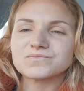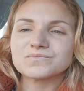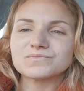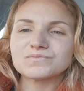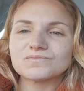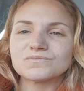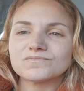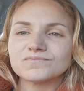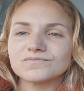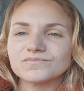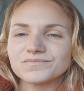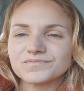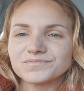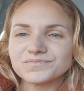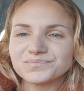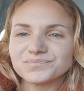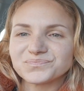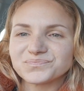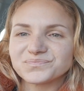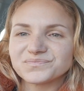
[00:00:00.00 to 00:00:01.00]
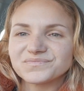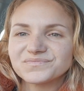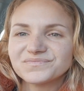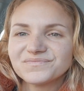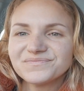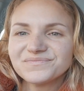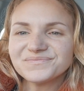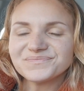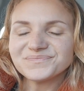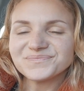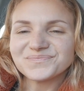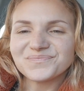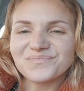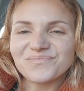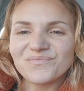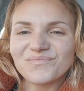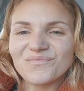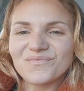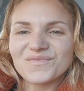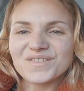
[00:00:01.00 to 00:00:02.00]

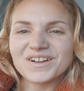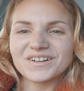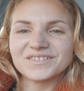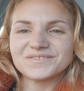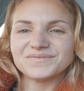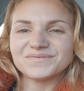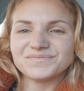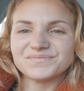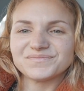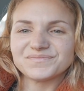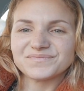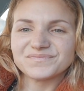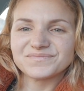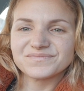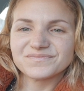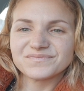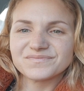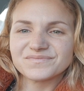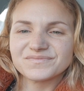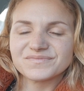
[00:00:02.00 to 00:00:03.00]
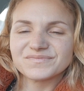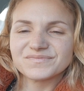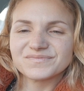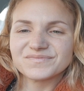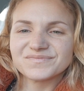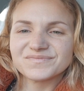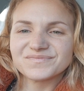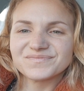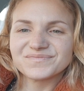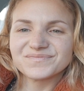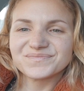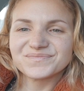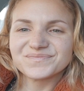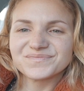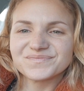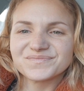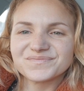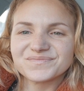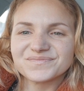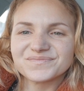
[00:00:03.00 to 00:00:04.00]

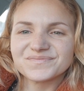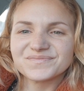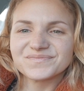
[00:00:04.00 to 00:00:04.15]
[no speech]